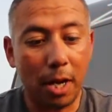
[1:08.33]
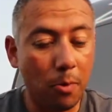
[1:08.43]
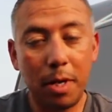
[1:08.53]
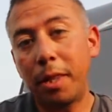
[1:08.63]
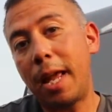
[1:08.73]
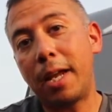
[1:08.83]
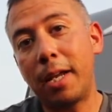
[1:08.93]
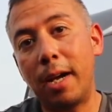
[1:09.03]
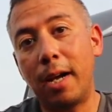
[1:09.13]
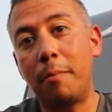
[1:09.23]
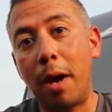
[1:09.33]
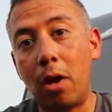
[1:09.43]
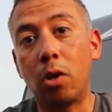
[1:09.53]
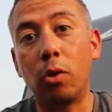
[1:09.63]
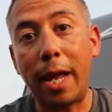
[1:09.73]
I want to thank my
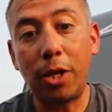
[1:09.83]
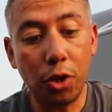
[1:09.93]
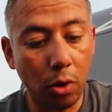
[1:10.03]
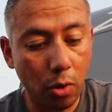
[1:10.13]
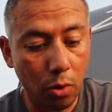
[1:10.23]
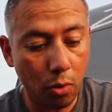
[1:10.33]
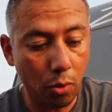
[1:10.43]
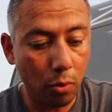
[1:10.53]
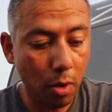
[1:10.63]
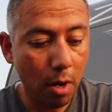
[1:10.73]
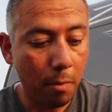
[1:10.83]
Uncle Angel, who